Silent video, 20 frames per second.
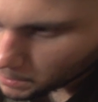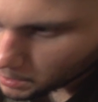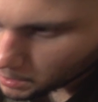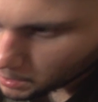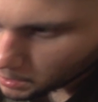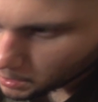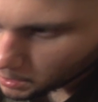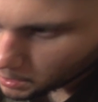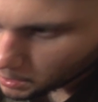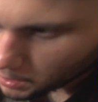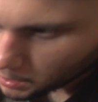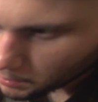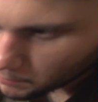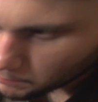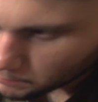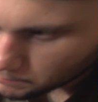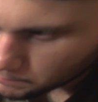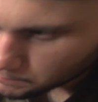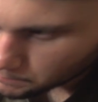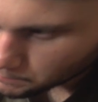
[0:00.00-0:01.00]
uh,
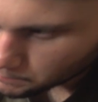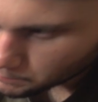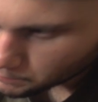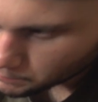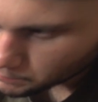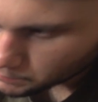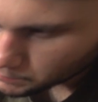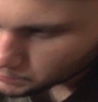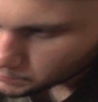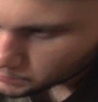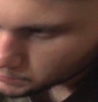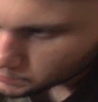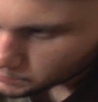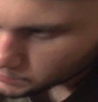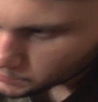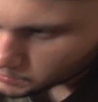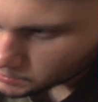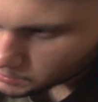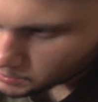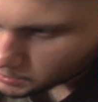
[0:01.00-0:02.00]

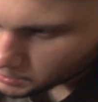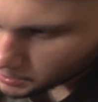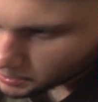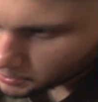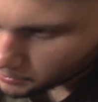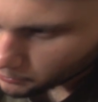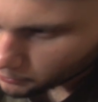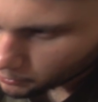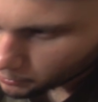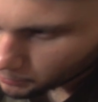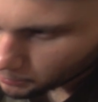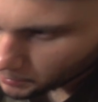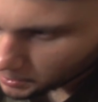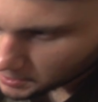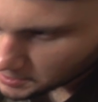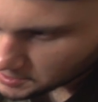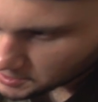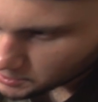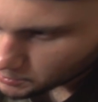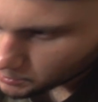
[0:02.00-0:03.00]
either my
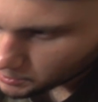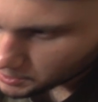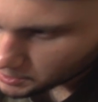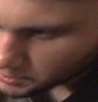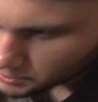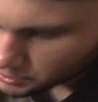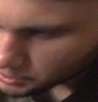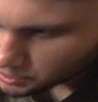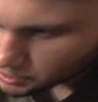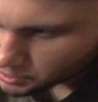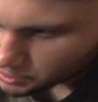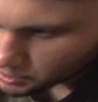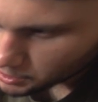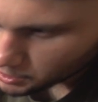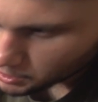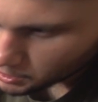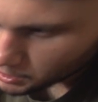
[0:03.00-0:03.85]
switch